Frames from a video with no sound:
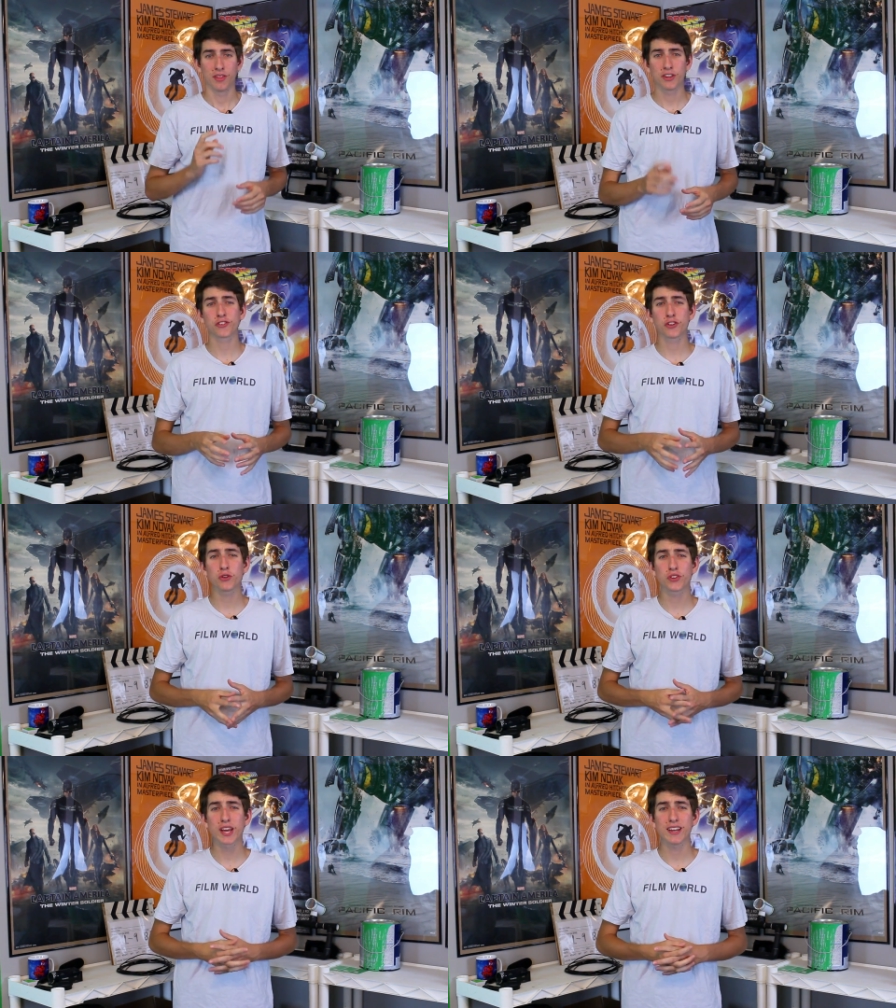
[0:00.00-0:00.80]
This
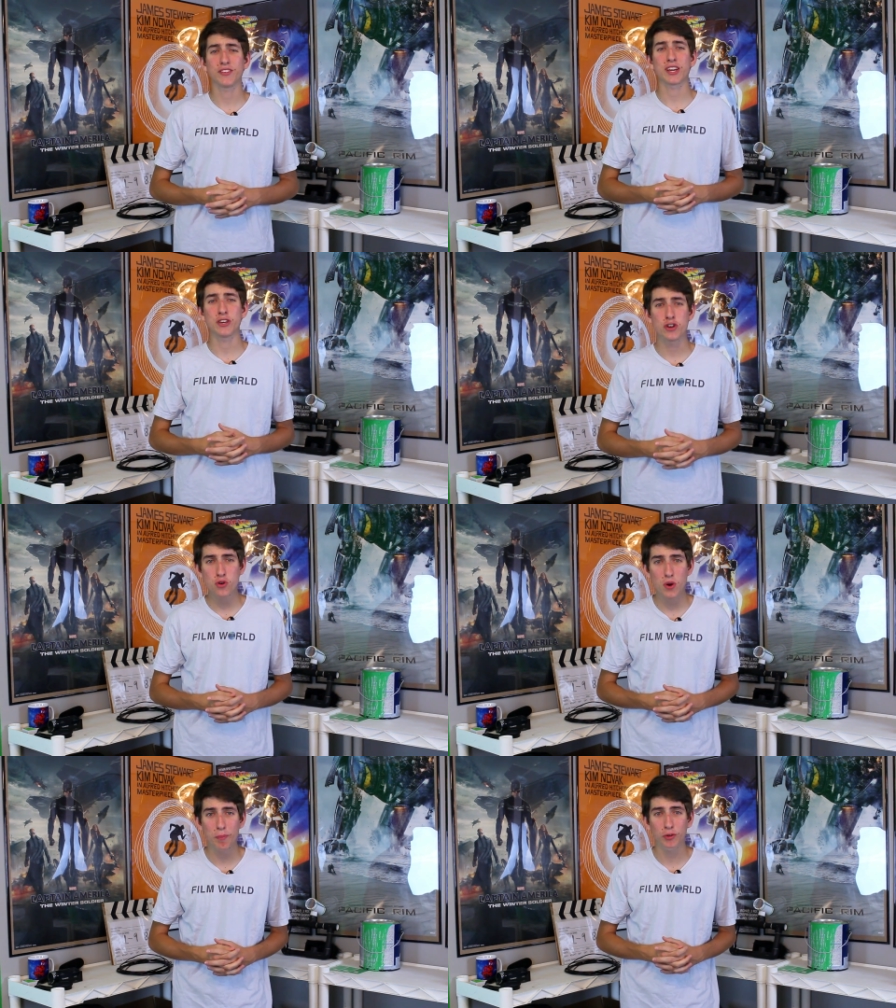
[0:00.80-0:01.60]
Tuesday is a
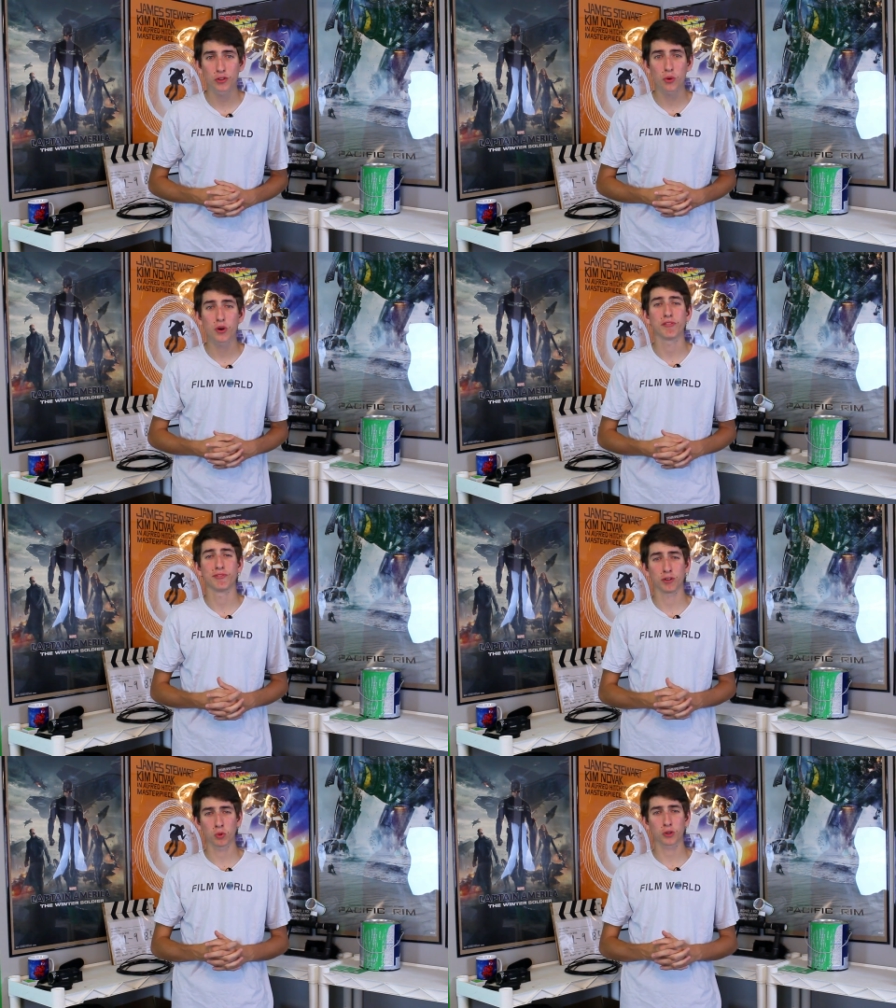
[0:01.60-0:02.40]
new episode of
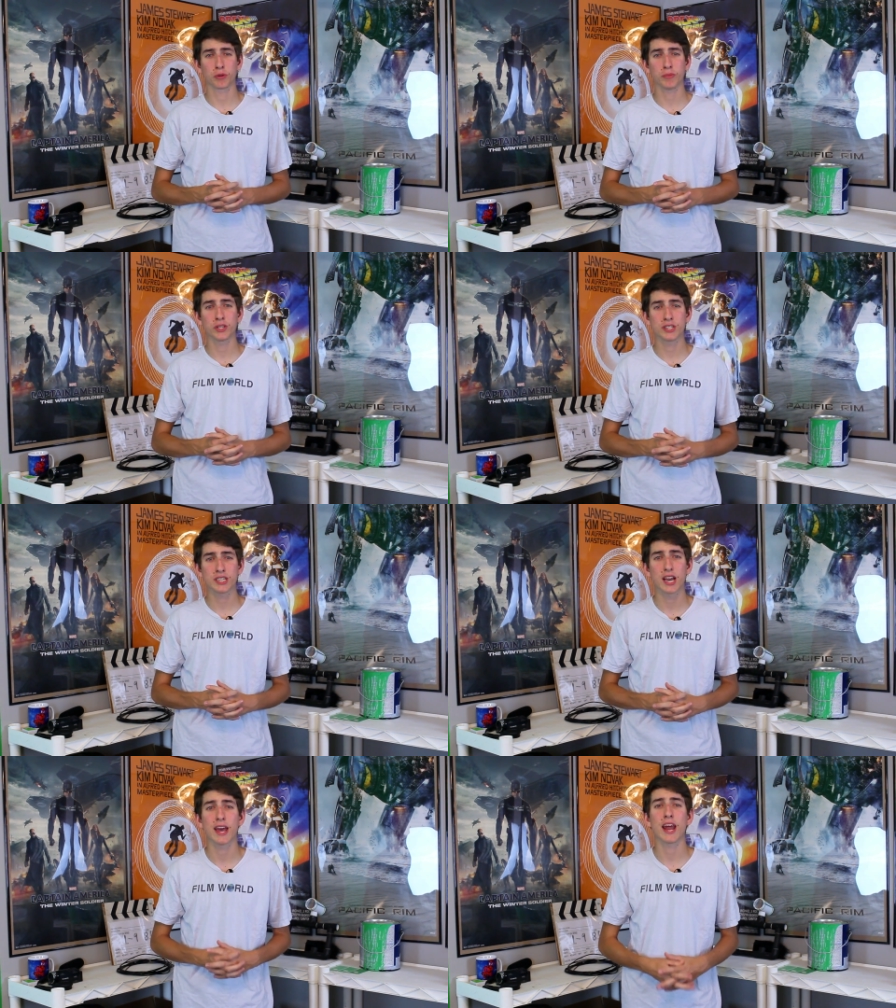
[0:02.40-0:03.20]
Film World
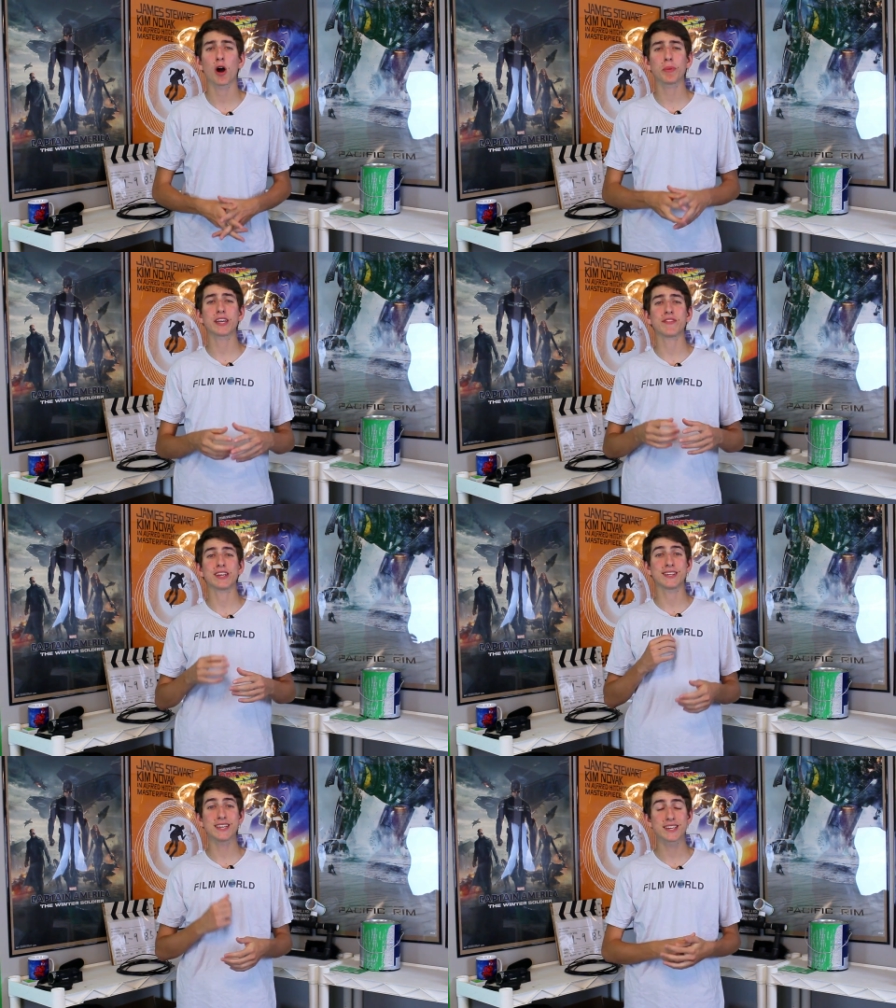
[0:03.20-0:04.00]
Community and I'll be
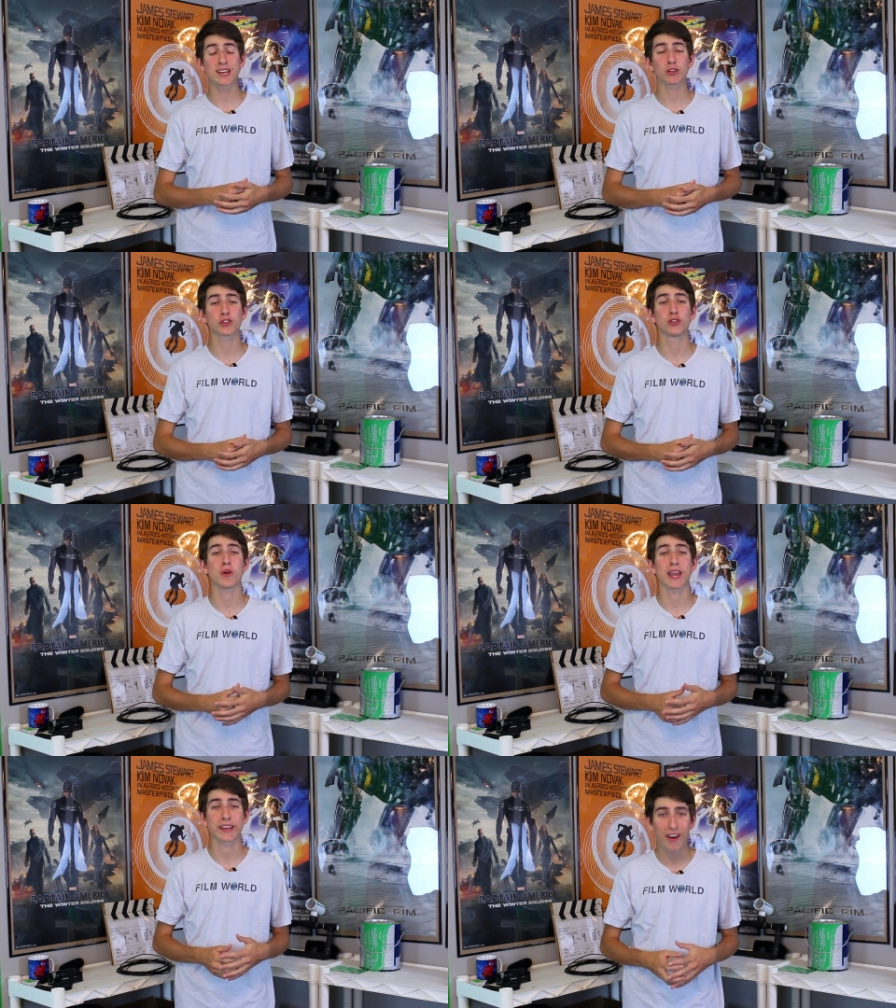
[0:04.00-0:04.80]
giving details
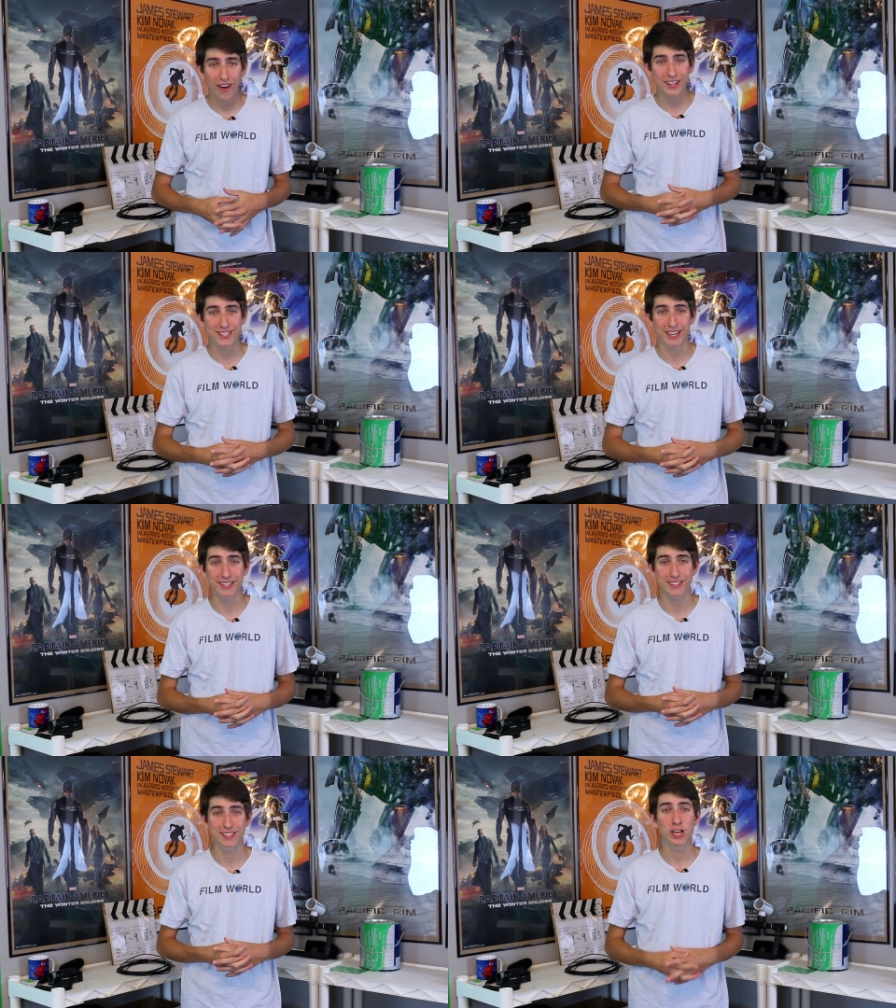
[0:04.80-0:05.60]
to a
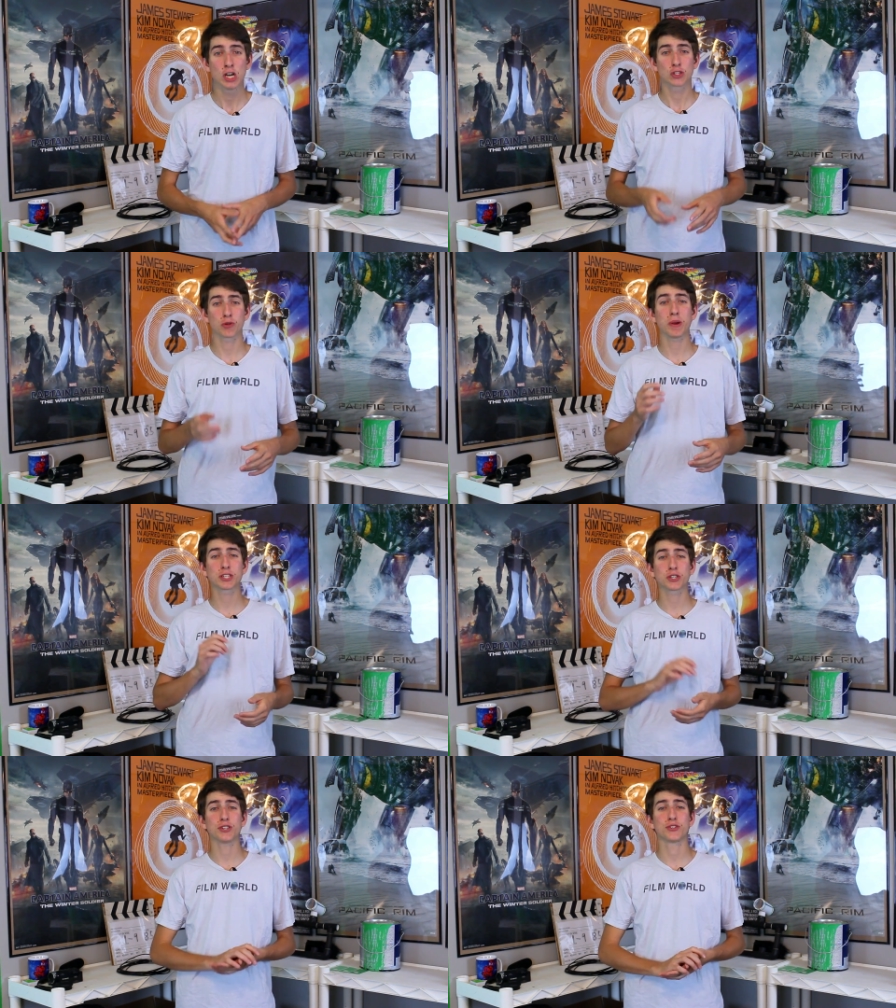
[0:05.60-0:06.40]
contest. So
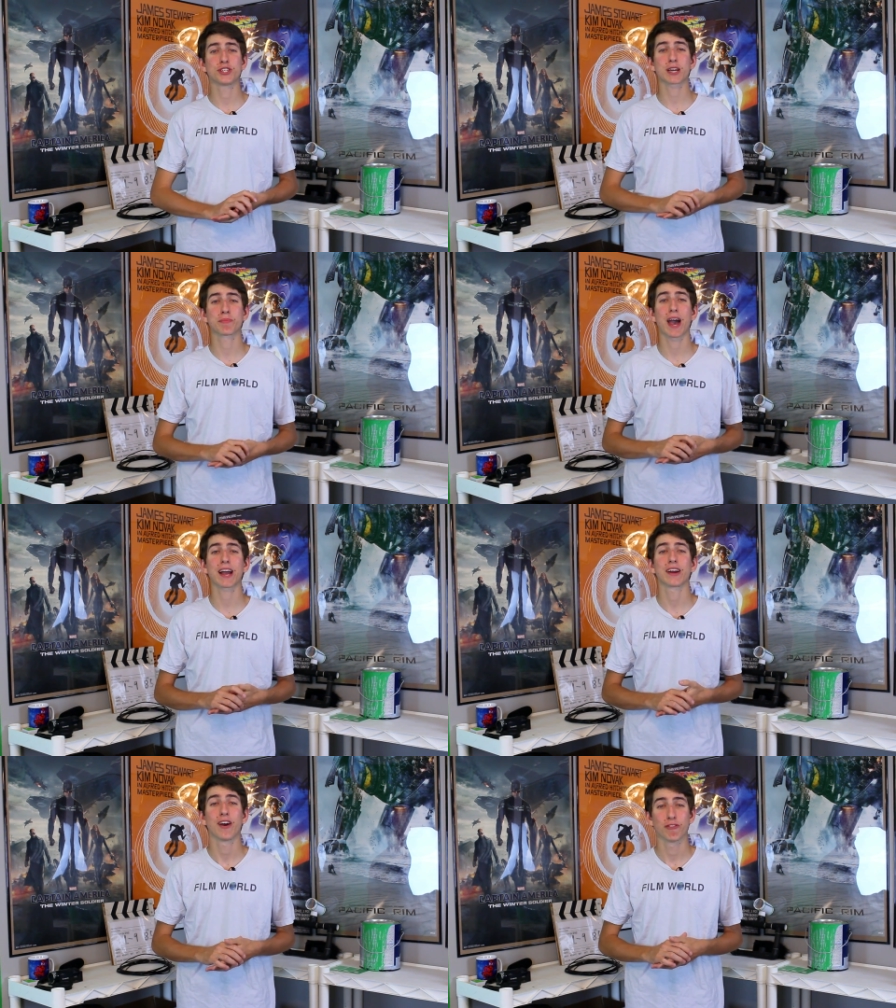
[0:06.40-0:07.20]
make sure you check
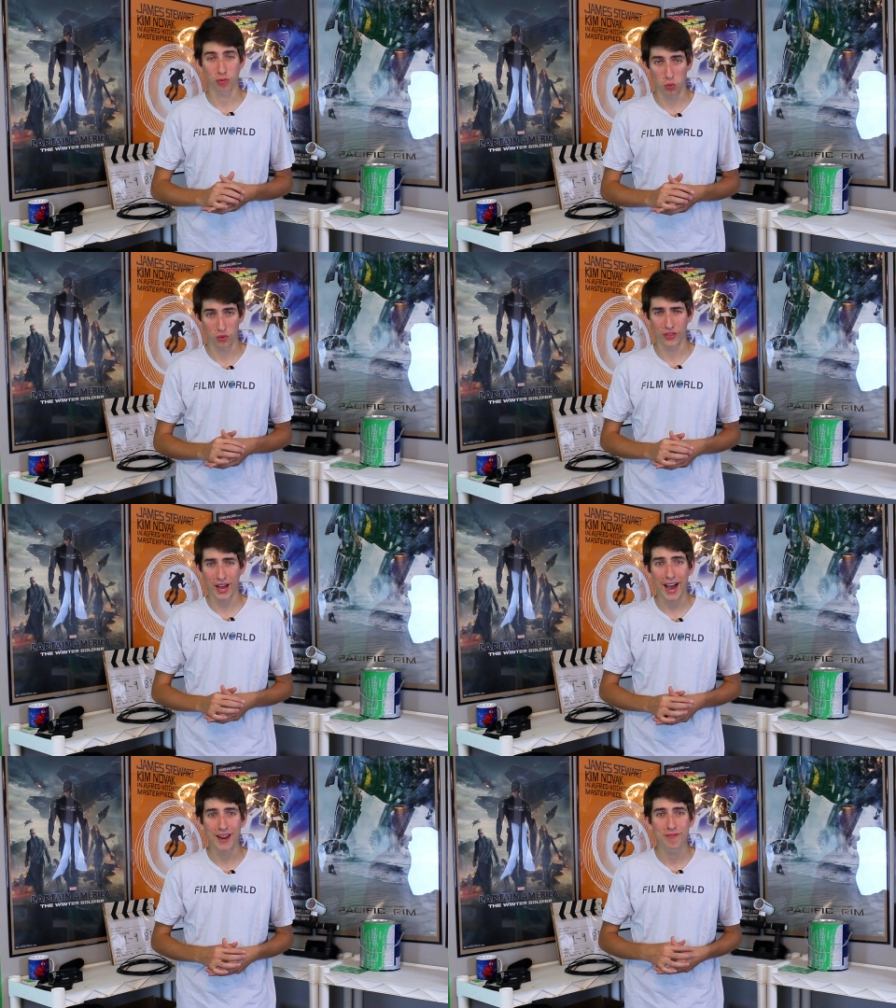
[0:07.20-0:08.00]
back for
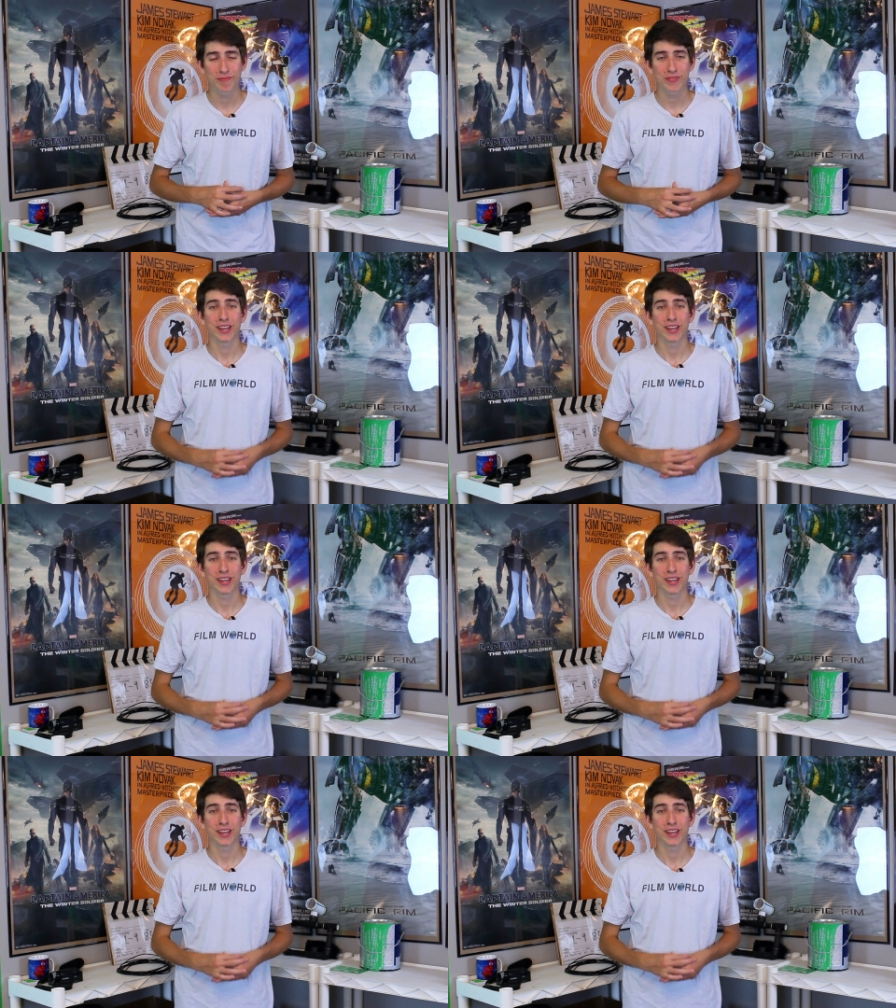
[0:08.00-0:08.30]
that.